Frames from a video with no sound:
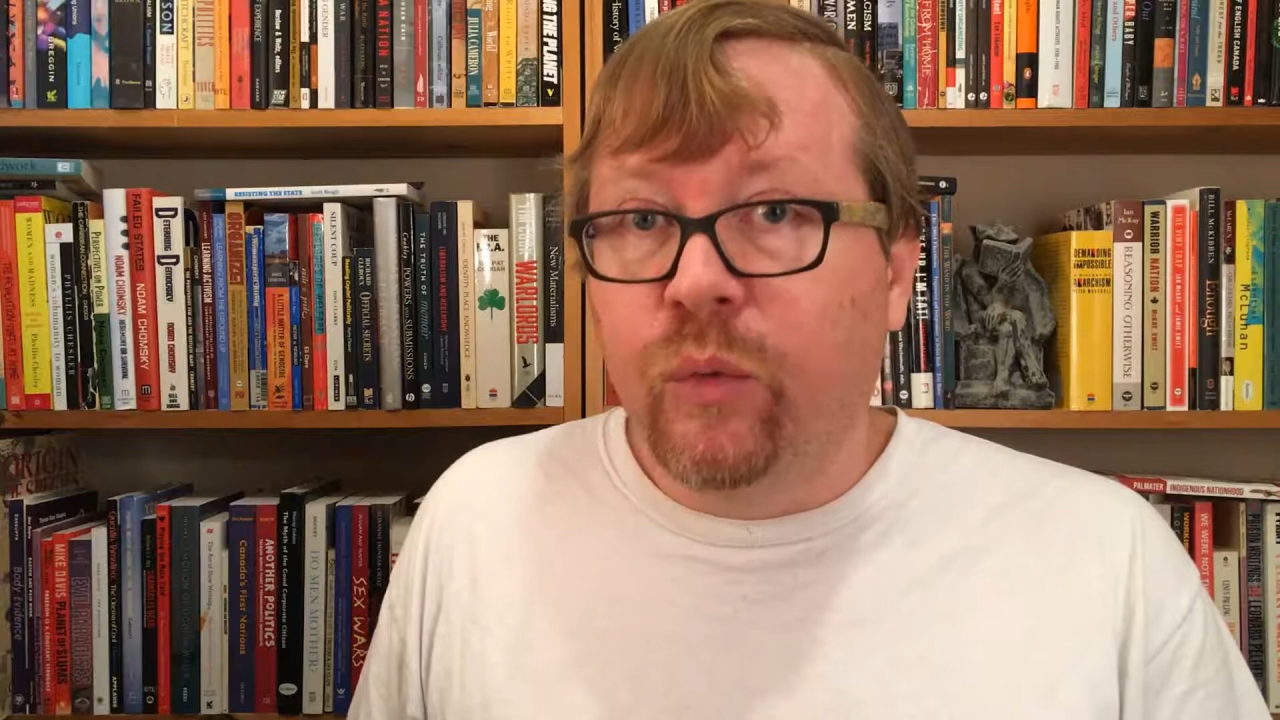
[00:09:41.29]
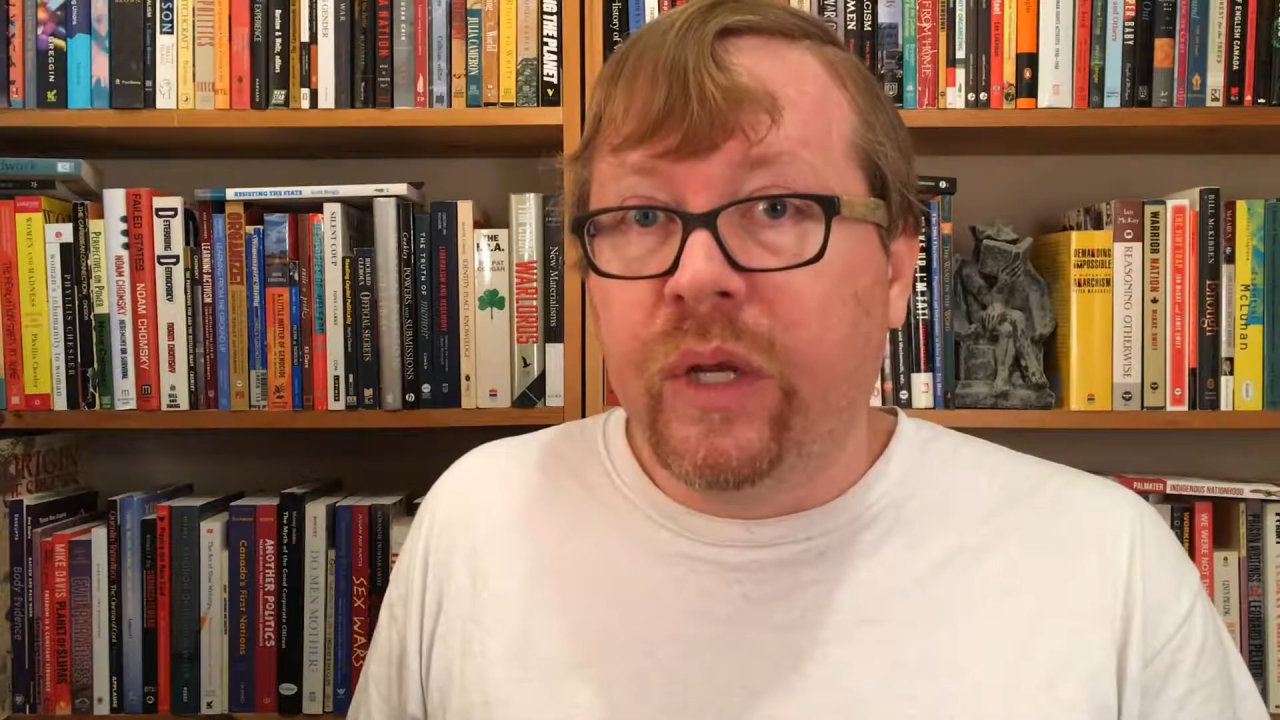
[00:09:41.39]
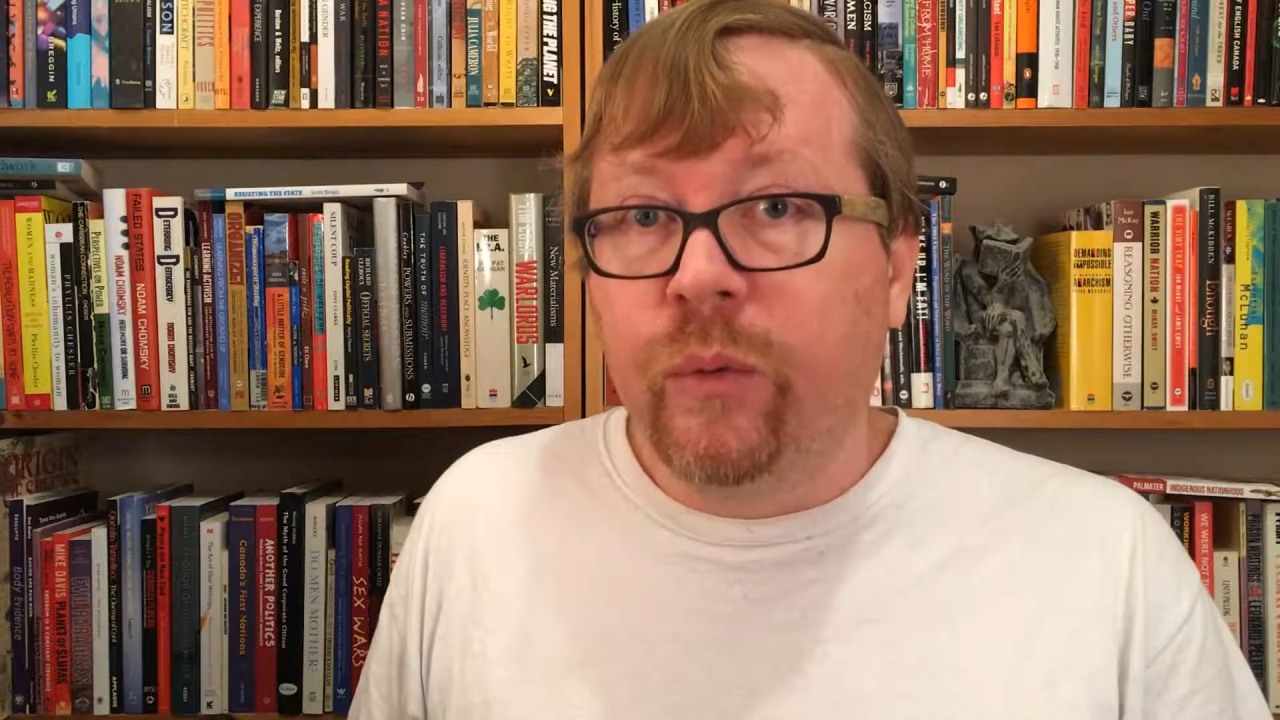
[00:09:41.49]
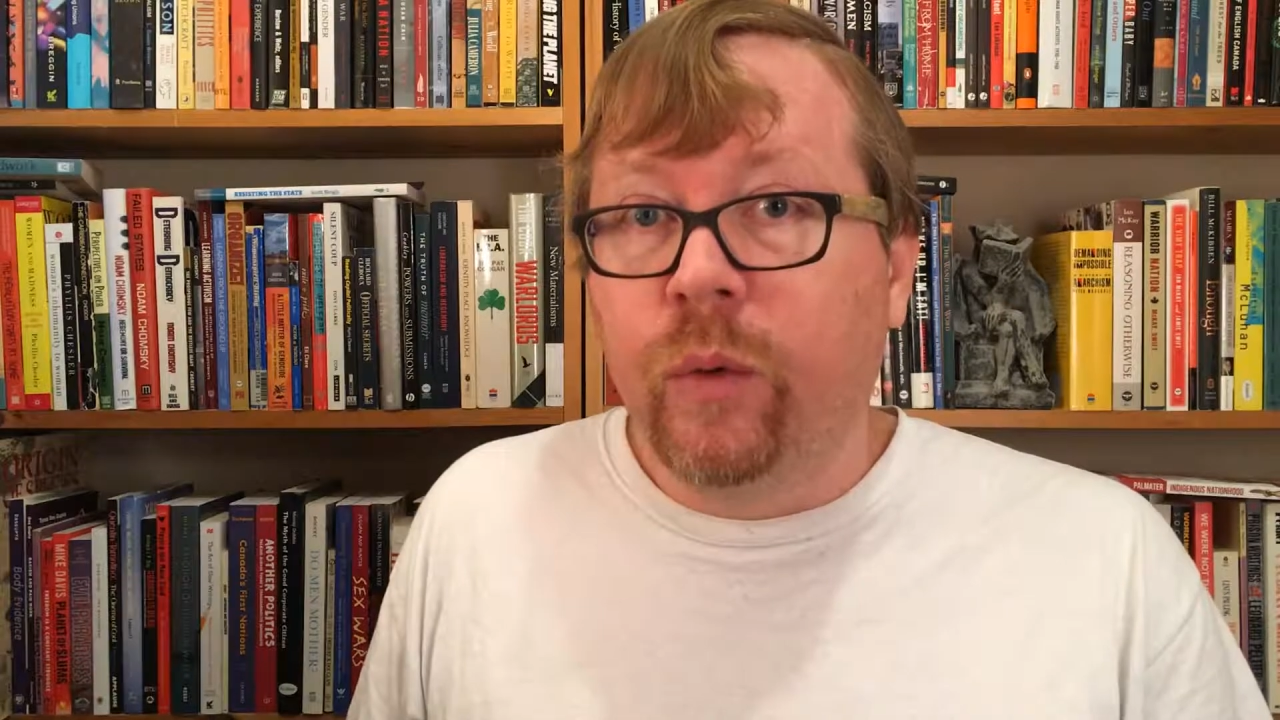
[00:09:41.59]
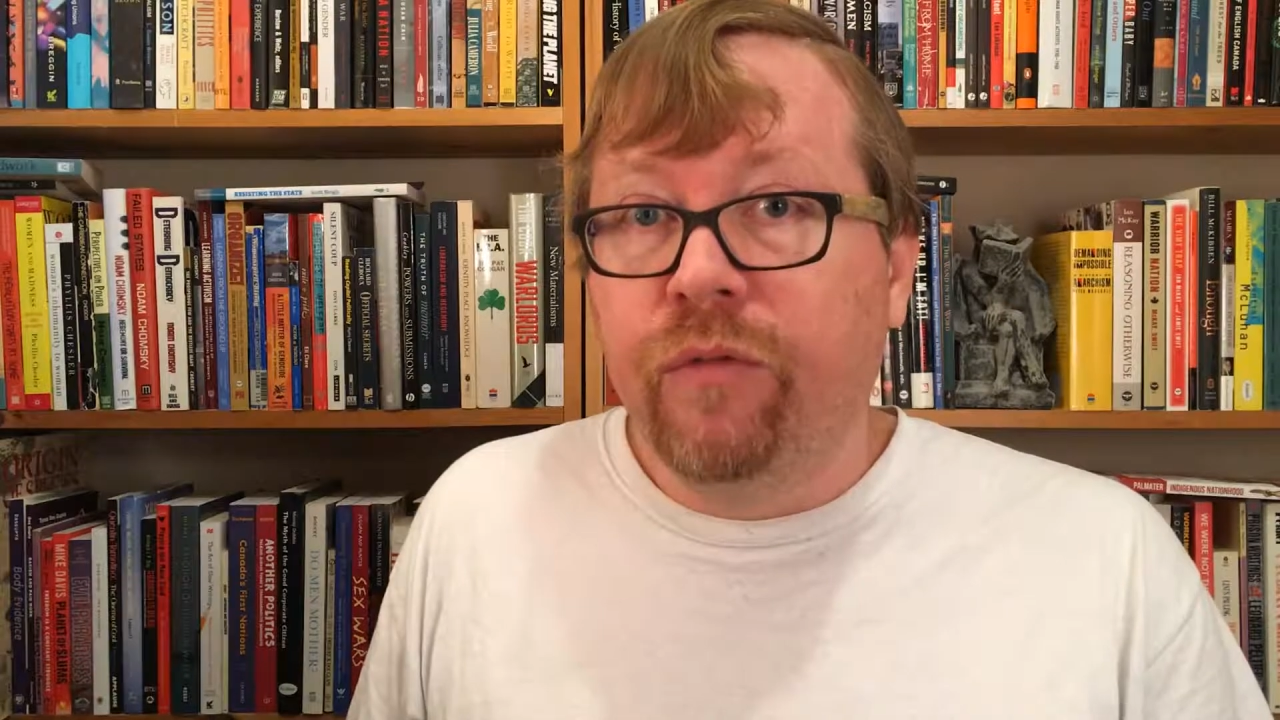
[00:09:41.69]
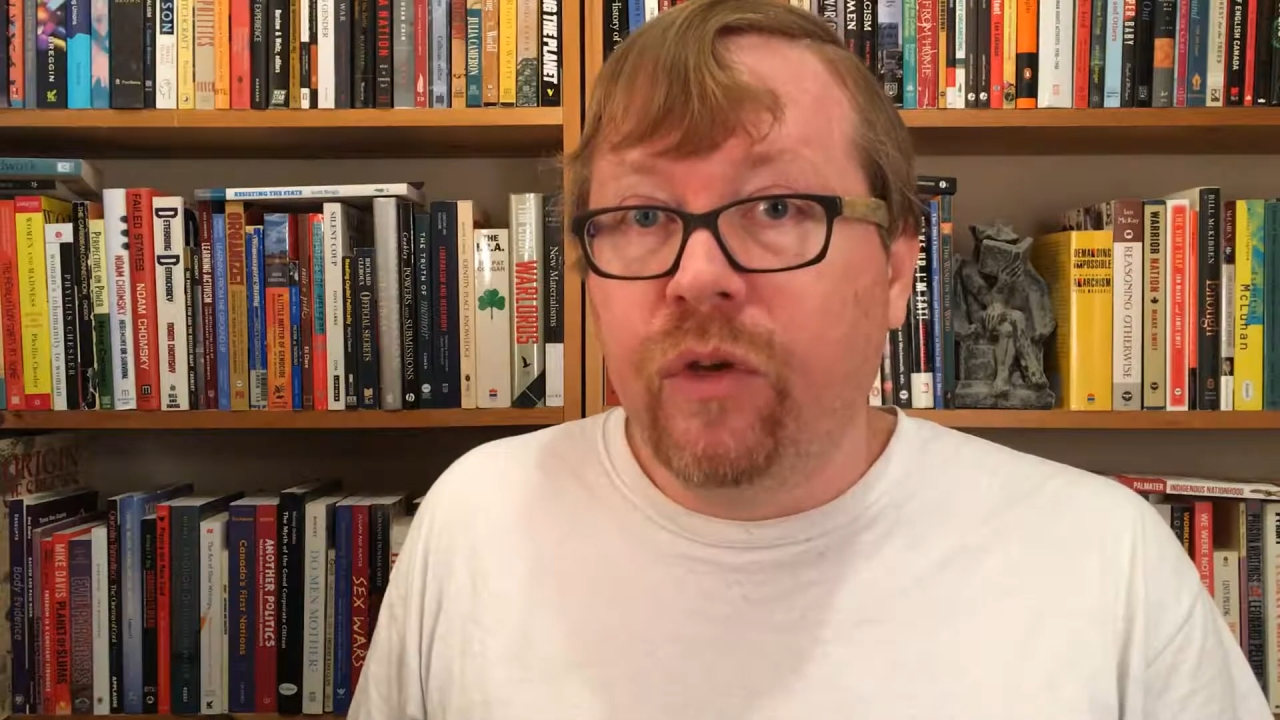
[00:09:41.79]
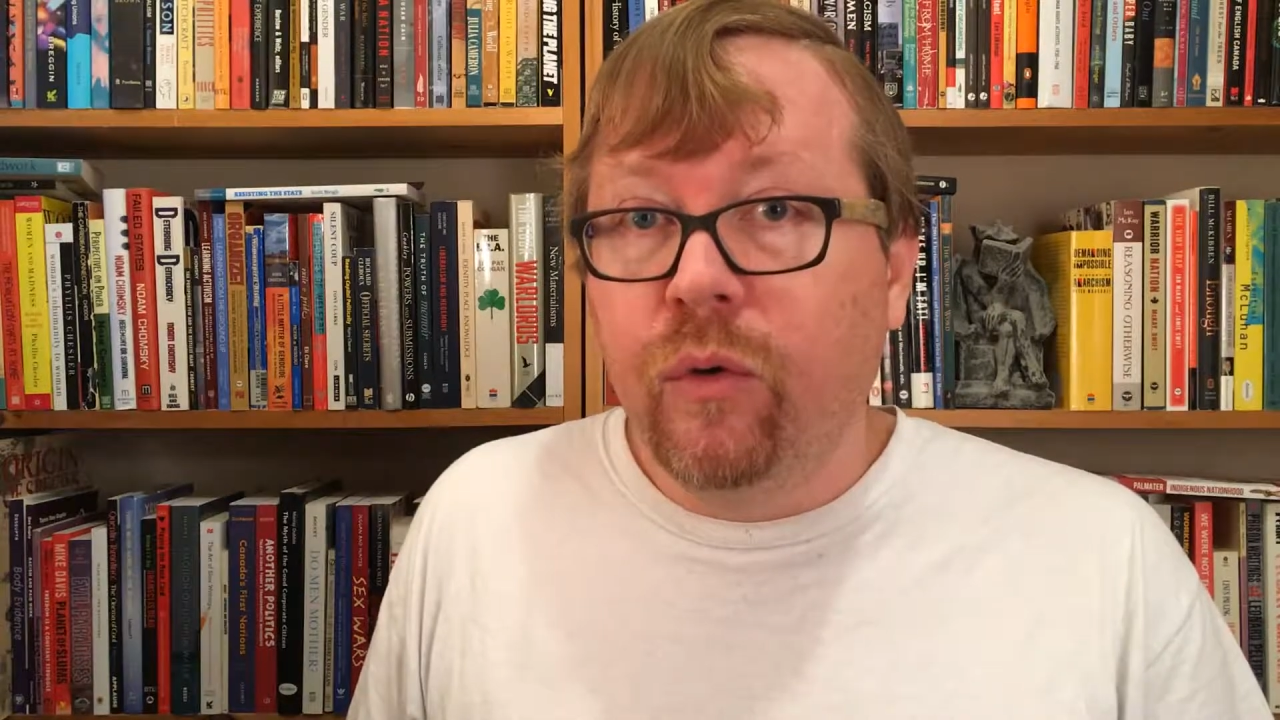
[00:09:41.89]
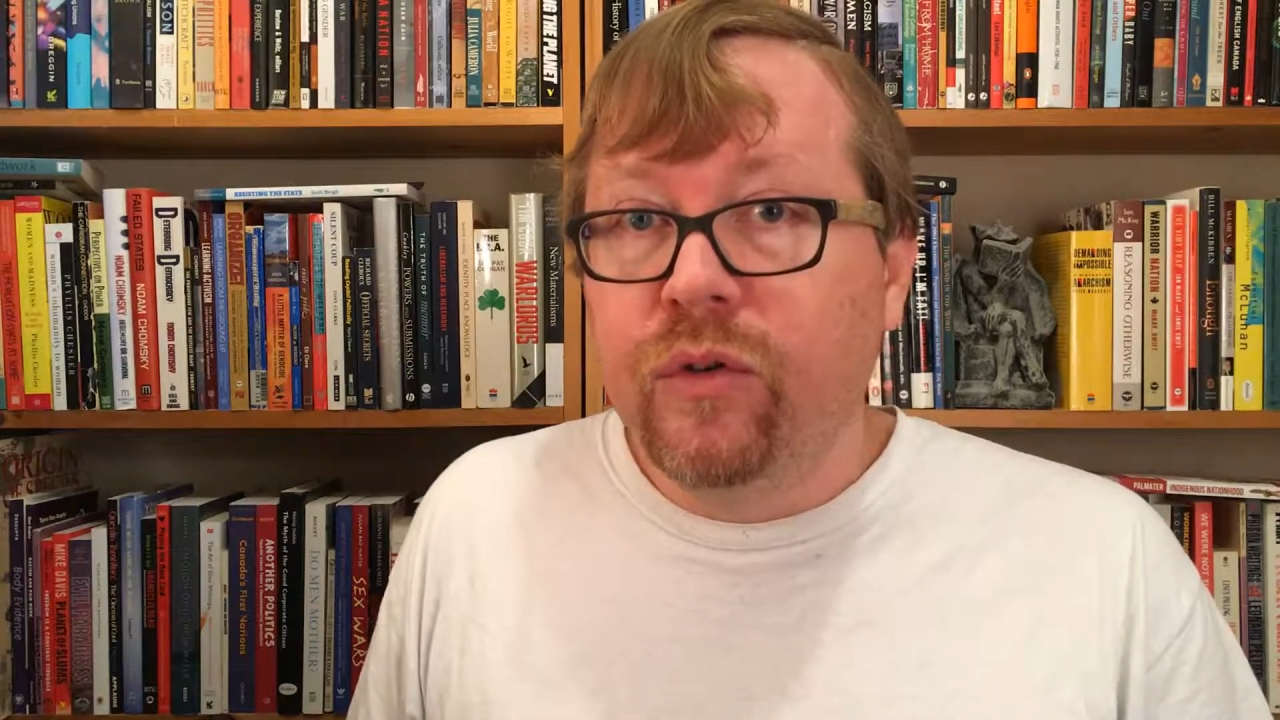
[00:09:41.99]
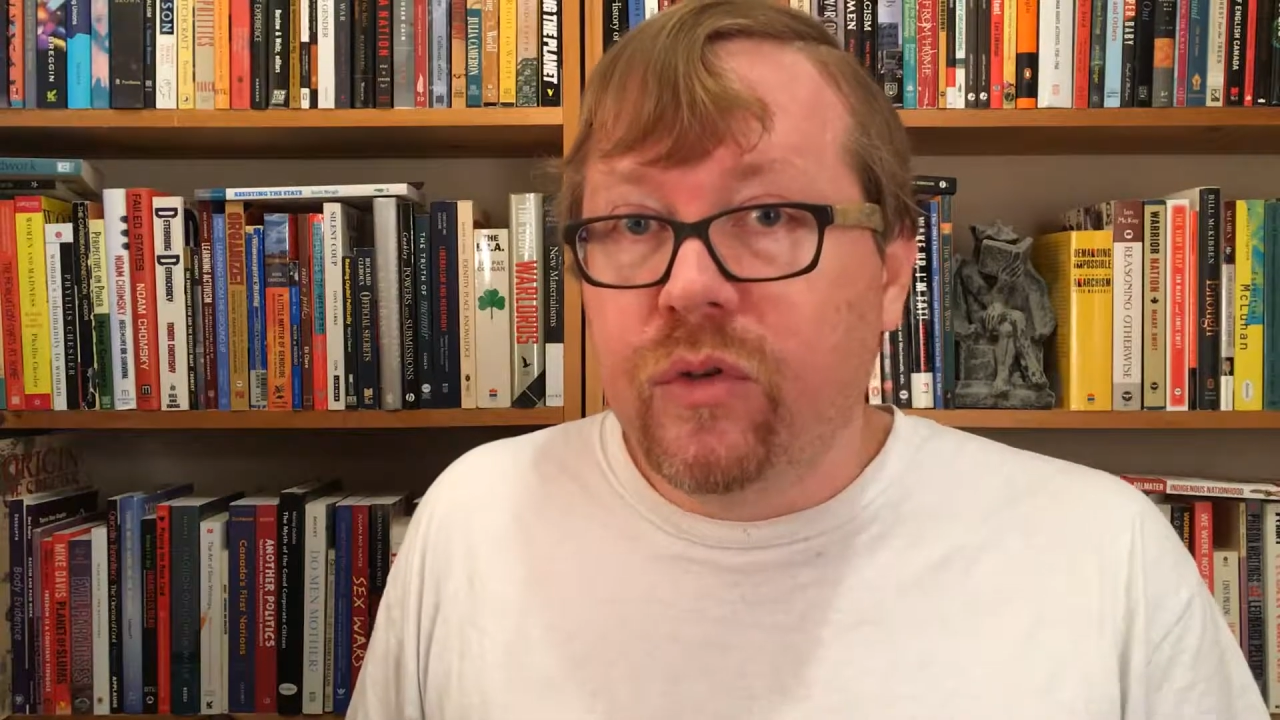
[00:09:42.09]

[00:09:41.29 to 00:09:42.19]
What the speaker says: written review,